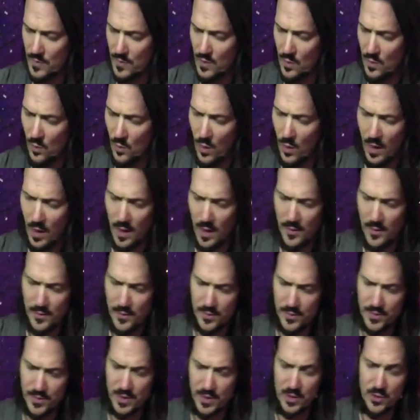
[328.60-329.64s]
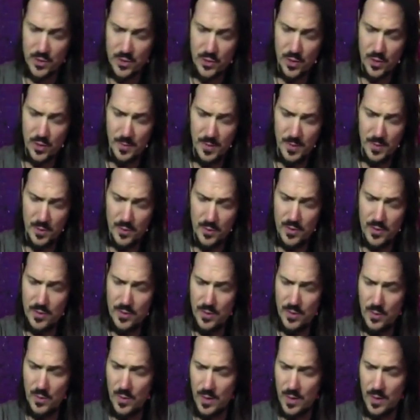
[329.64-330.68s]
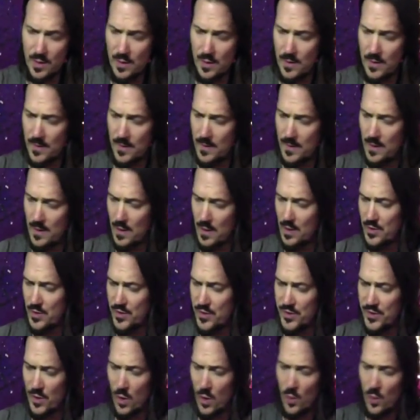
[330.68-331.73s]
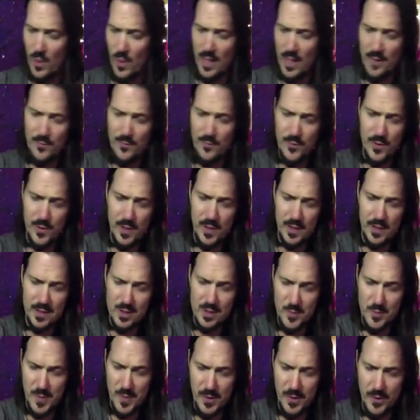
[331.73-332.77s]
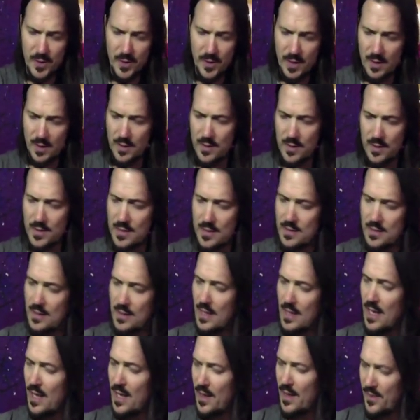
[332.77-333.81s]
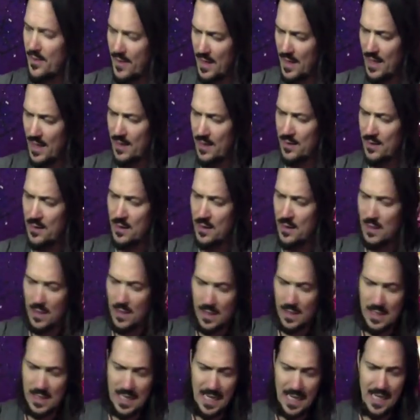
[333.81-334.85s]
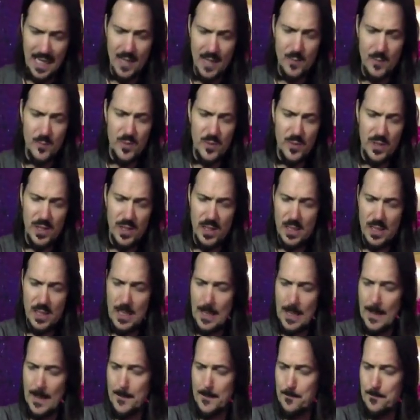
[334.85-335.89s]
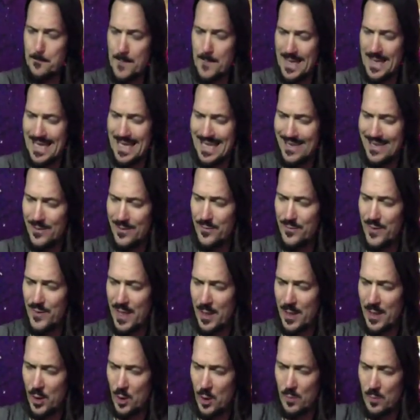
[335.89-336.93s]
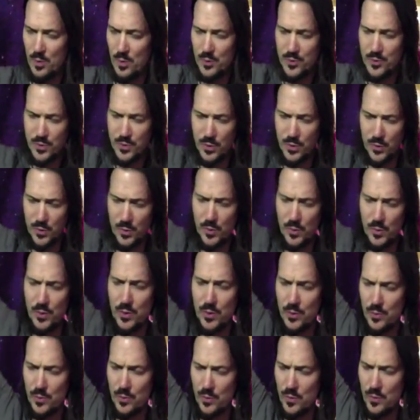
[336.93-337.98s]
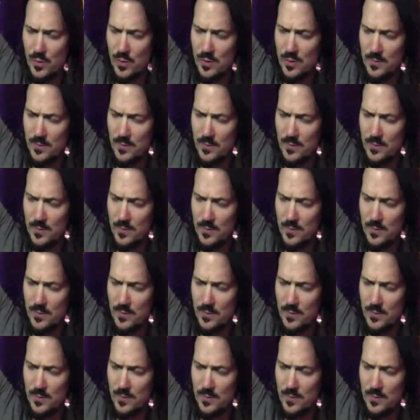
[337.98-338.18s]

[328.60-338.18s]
what others contribute to it. So every experience then can be made available to you